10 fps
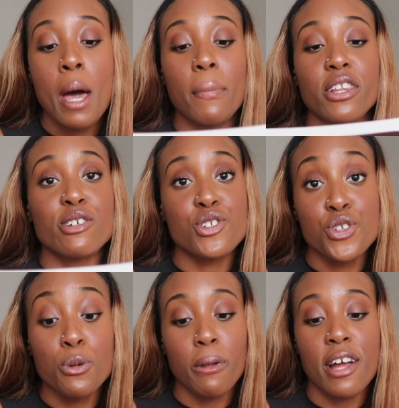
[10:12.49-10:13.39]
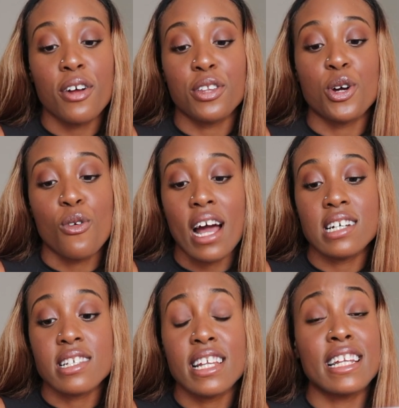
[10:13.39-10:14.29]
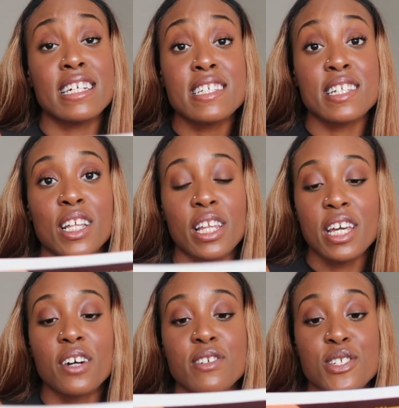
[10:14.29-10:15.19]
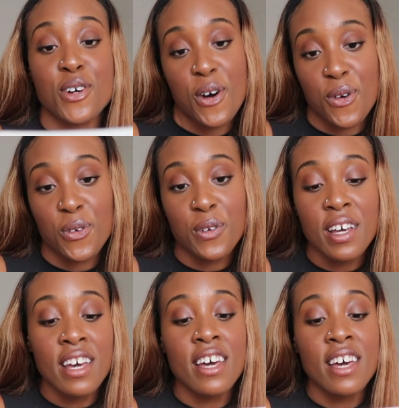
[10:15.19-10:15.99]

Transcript: But there's a new player on the horizon, and he's in a league of his own.